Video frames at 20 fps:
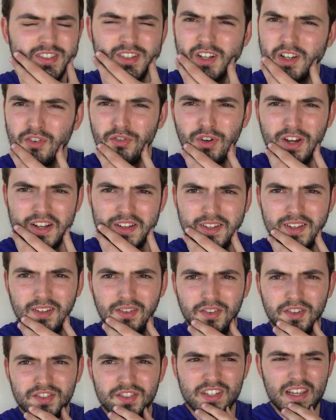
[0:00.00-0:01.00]
isn't a great
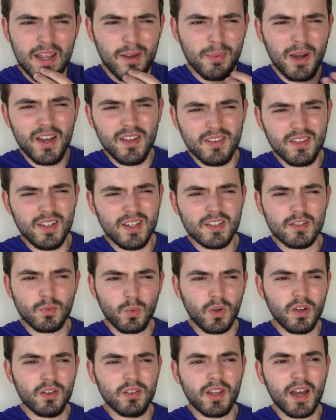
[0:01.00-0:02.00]
deal to say, but I think it's
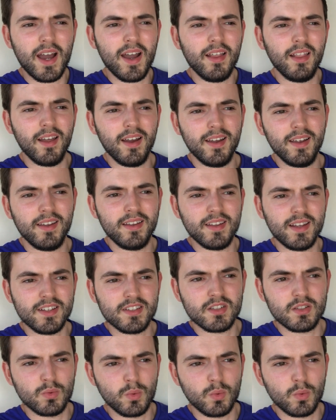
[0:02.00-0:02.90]
worth highlighting that